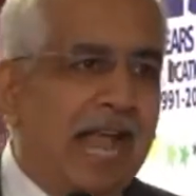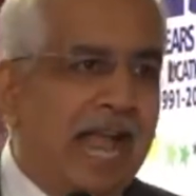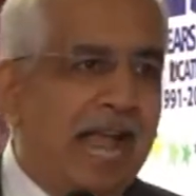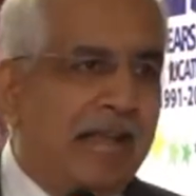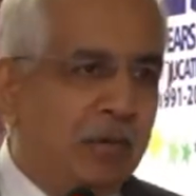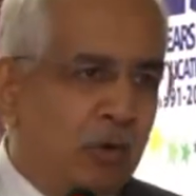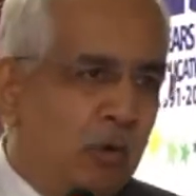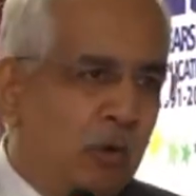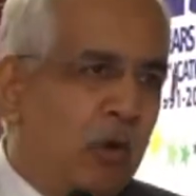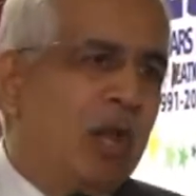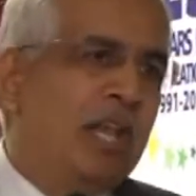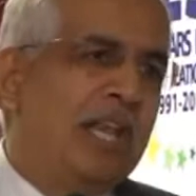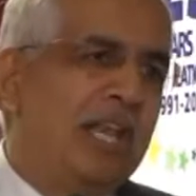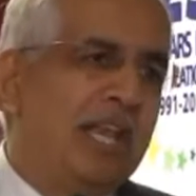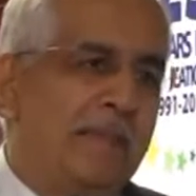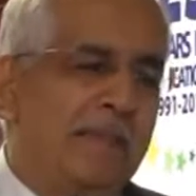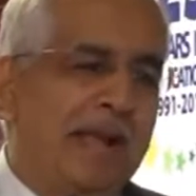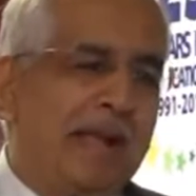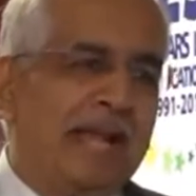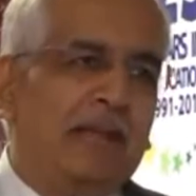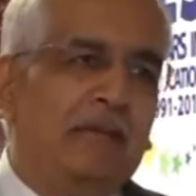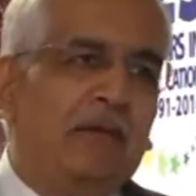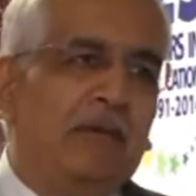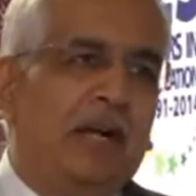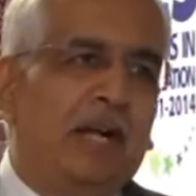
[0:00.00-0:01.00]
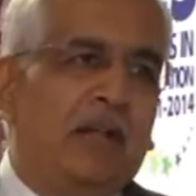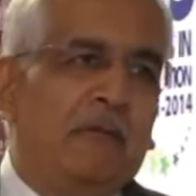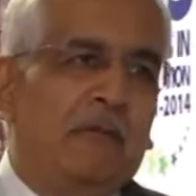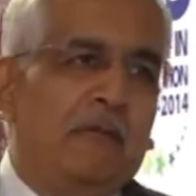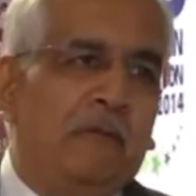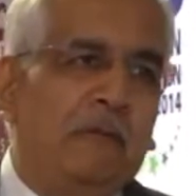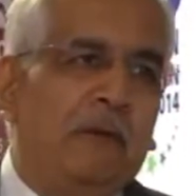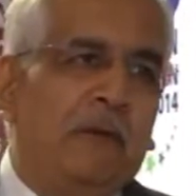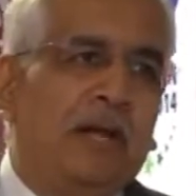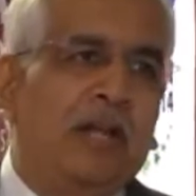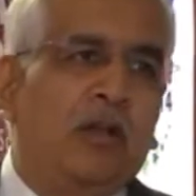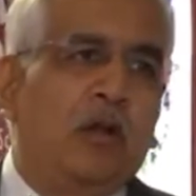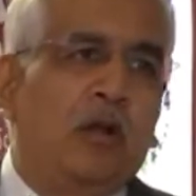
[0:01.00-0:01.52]
and you already might have heard of
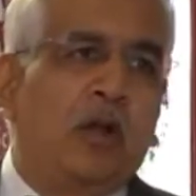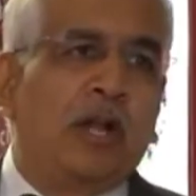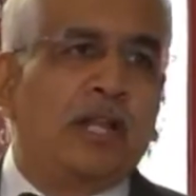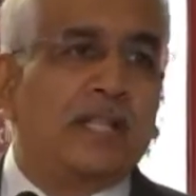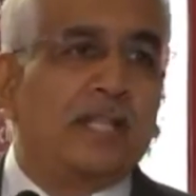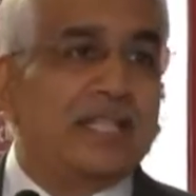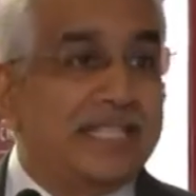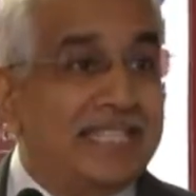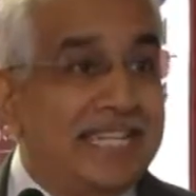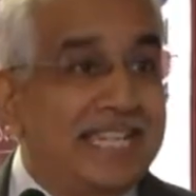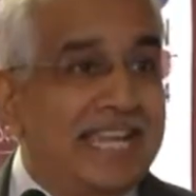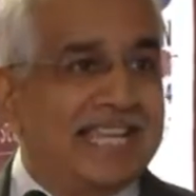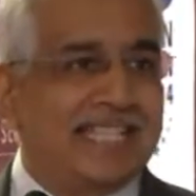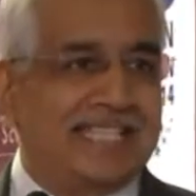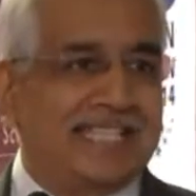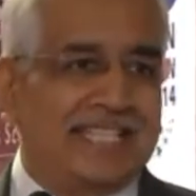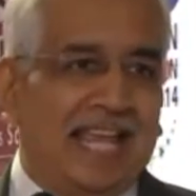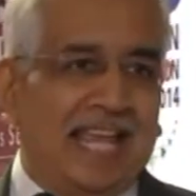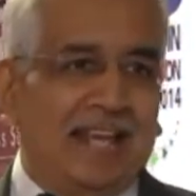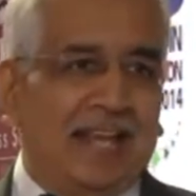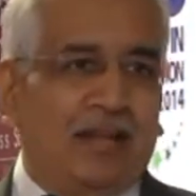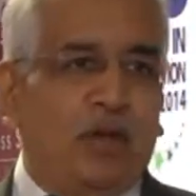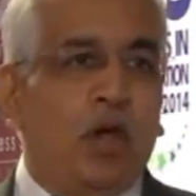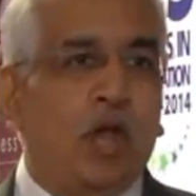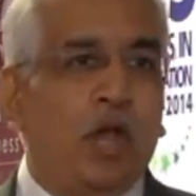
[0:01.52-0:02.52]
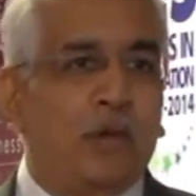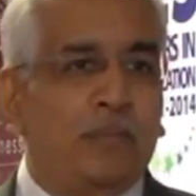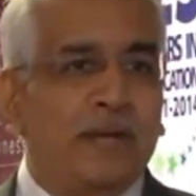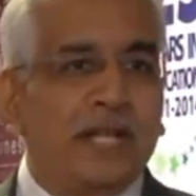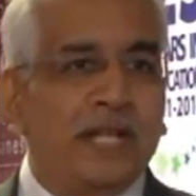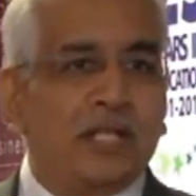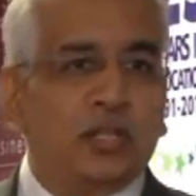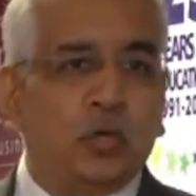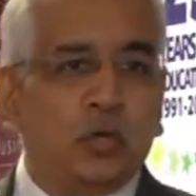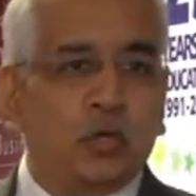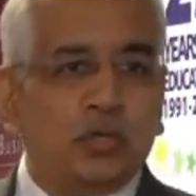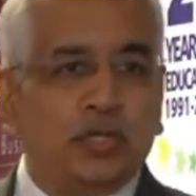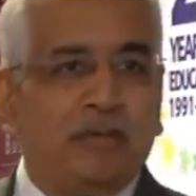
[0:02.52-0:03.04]
a word called CSR,
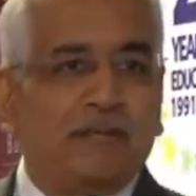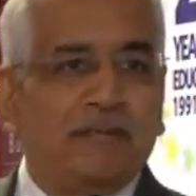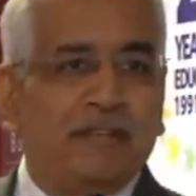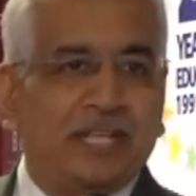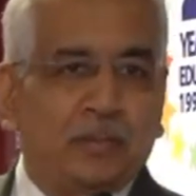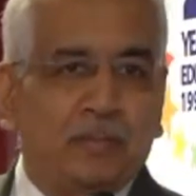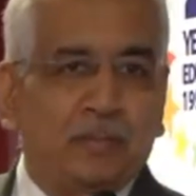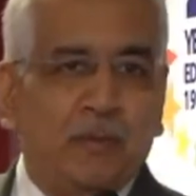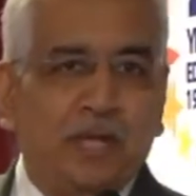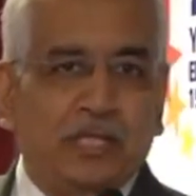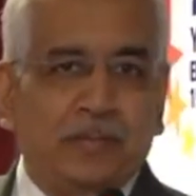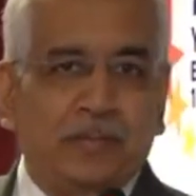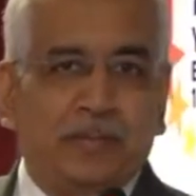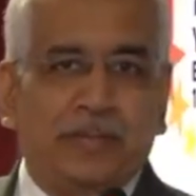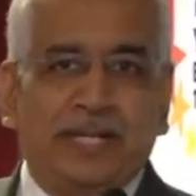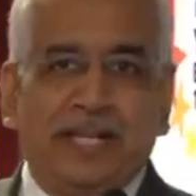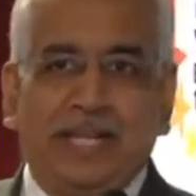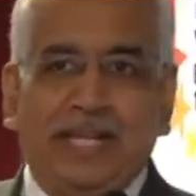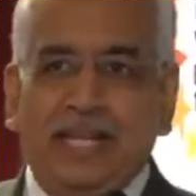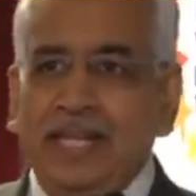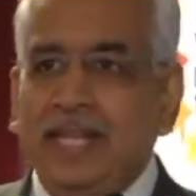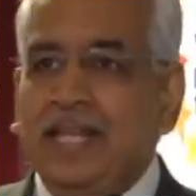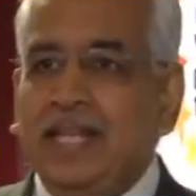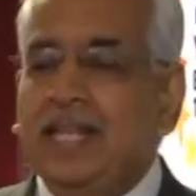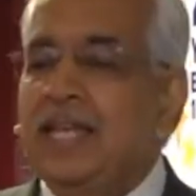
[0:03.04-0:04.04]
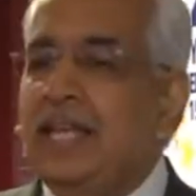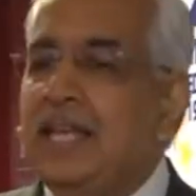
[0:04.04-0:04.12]
Corporate Social Responsibility.